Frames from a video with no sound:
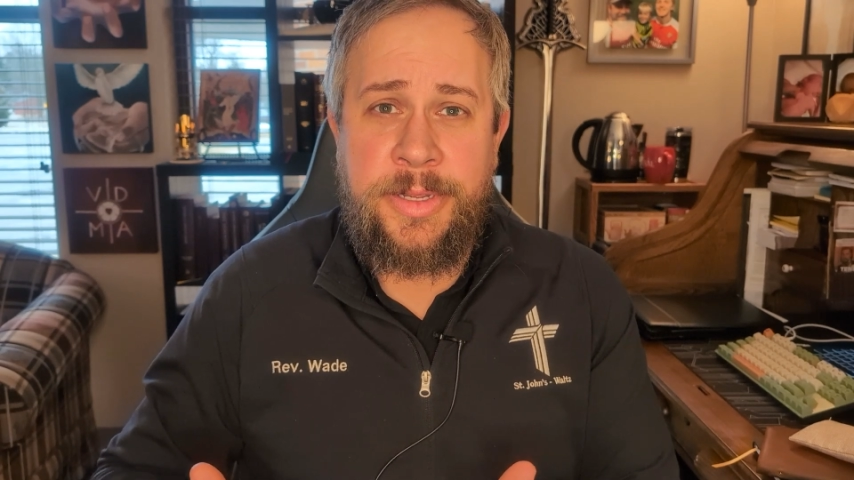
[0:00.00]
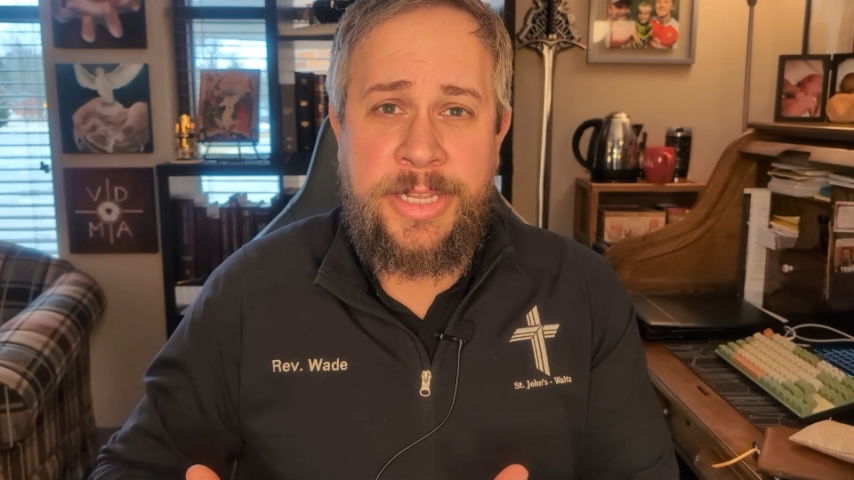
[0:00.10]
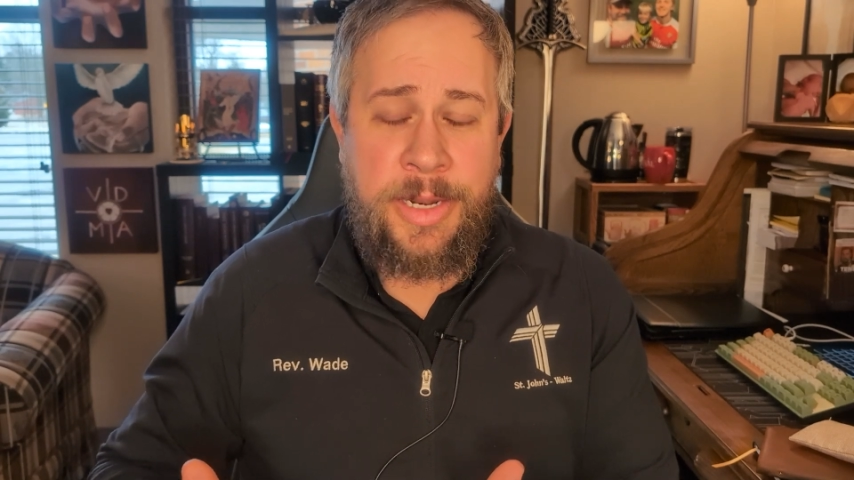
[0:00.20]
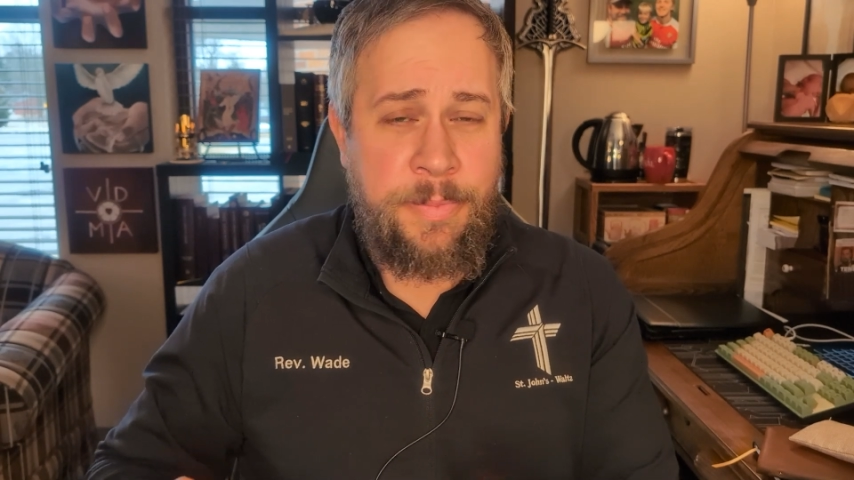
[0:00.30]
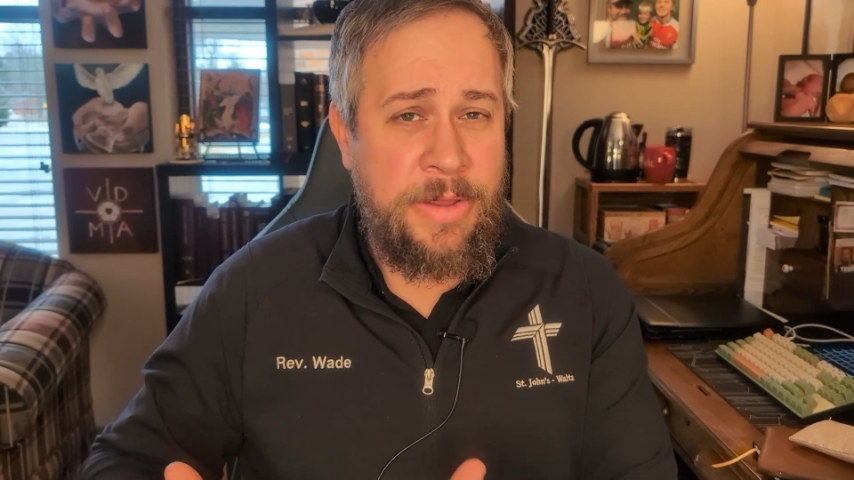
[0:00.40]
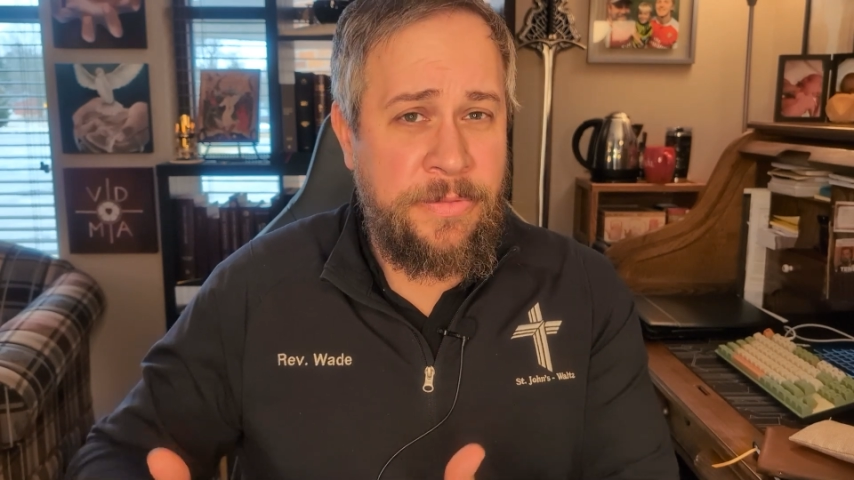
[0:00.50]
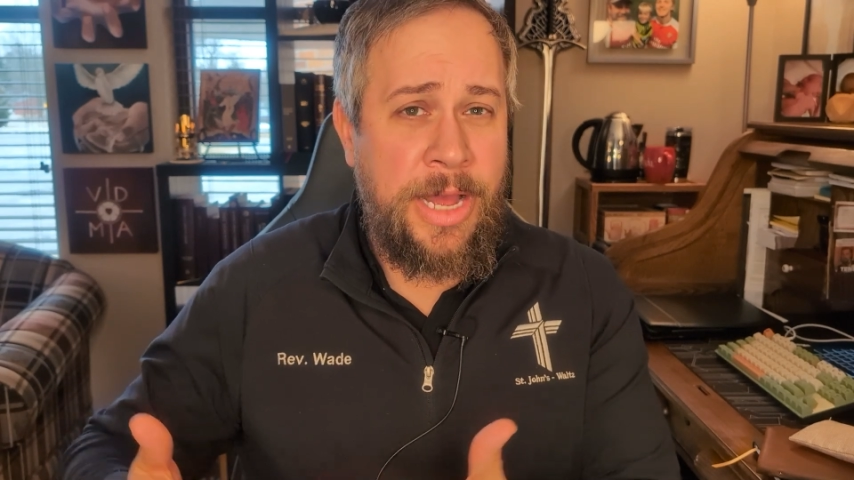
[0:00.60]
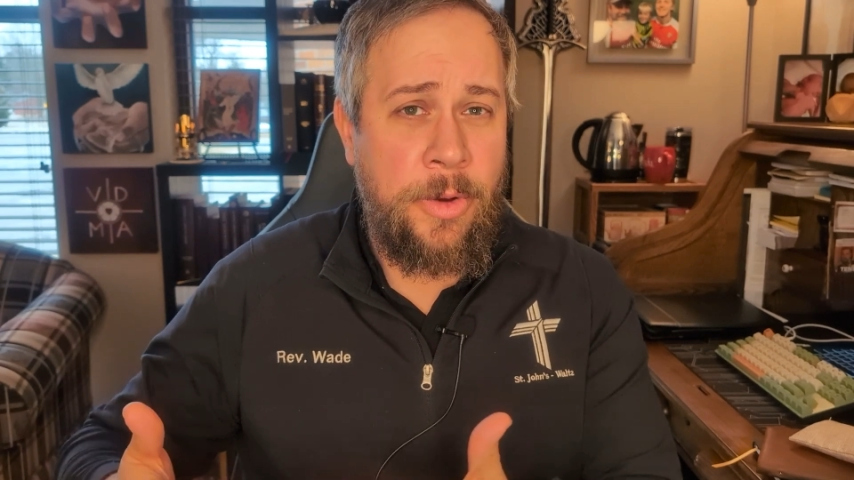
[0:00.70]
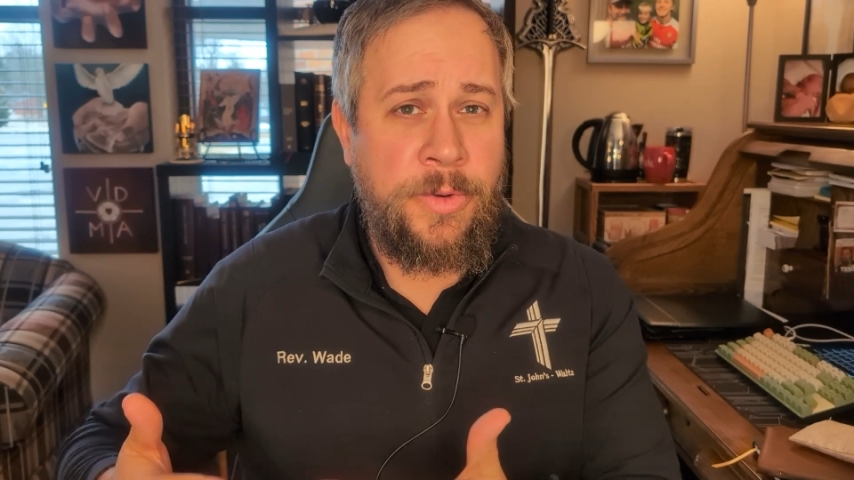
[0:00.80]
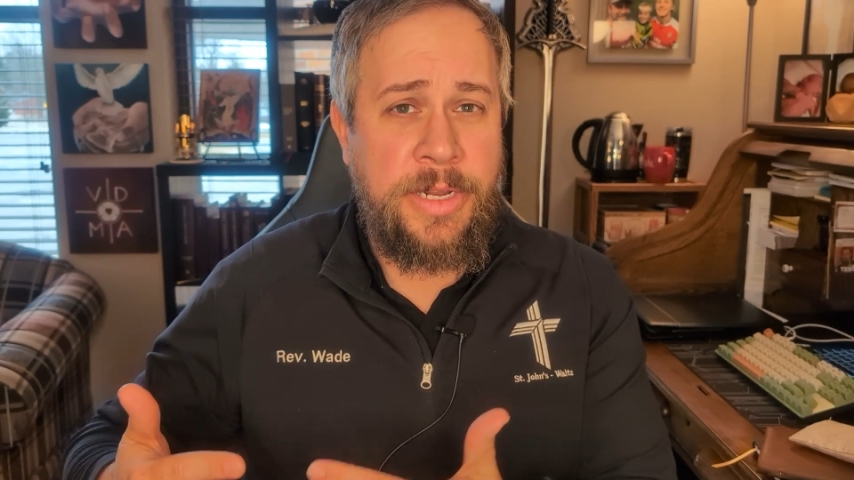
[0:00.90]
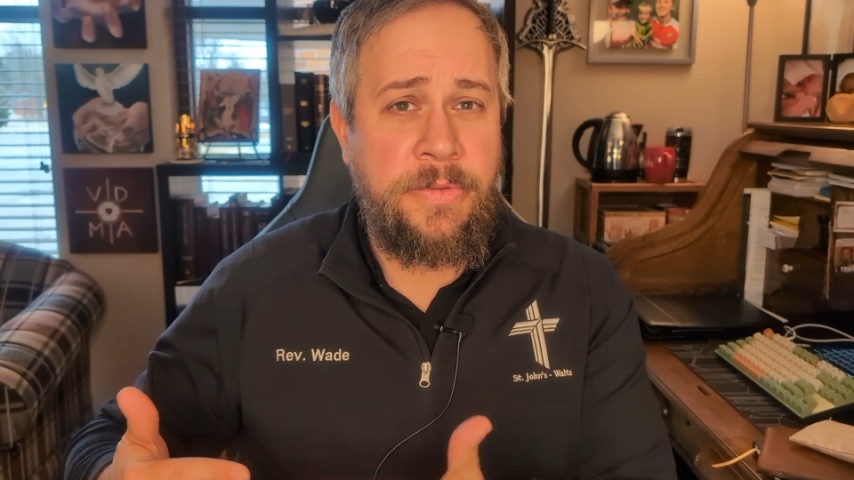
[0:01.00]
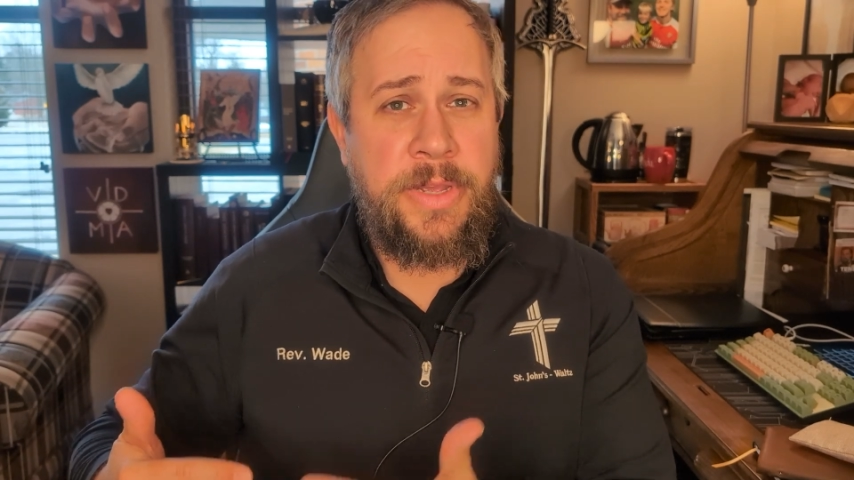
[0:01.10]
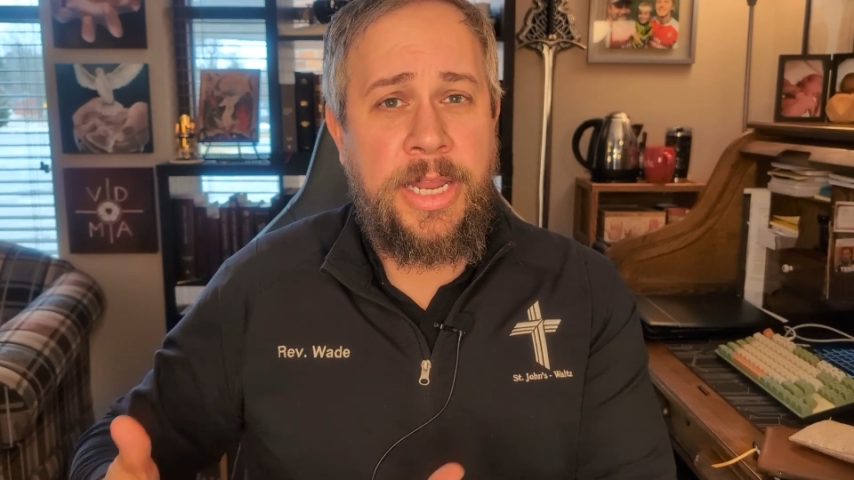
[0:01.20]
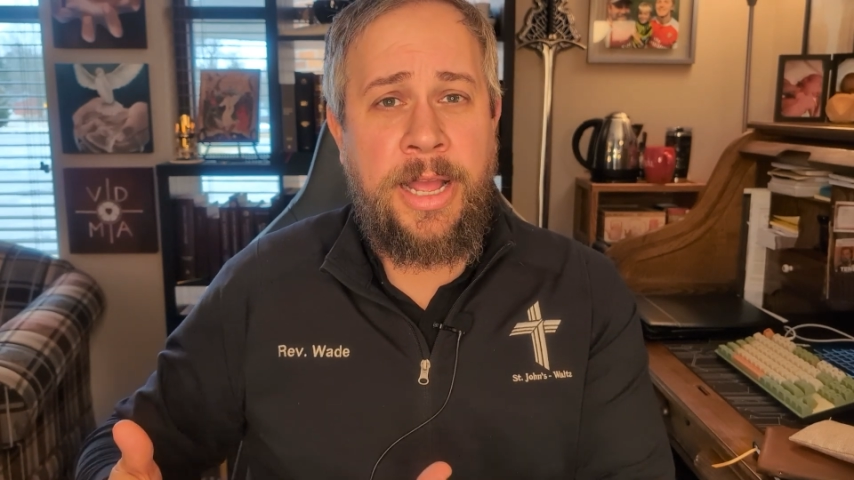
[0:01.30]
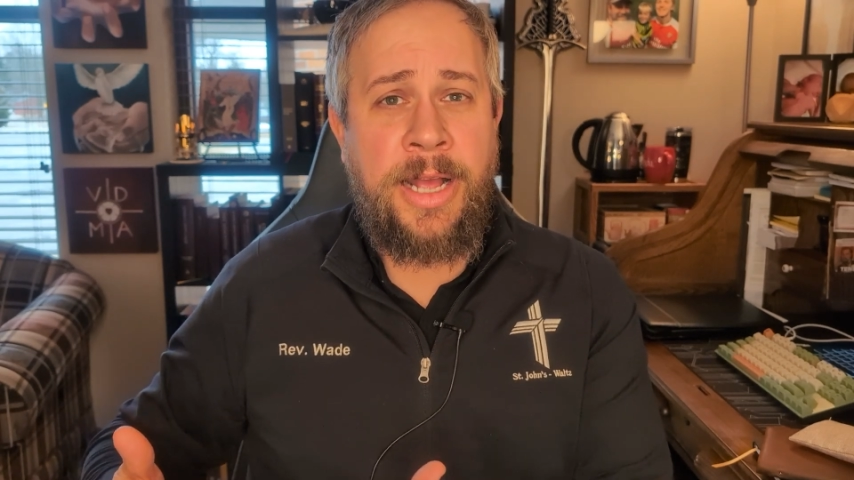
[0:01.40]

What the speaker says: can be found in feeling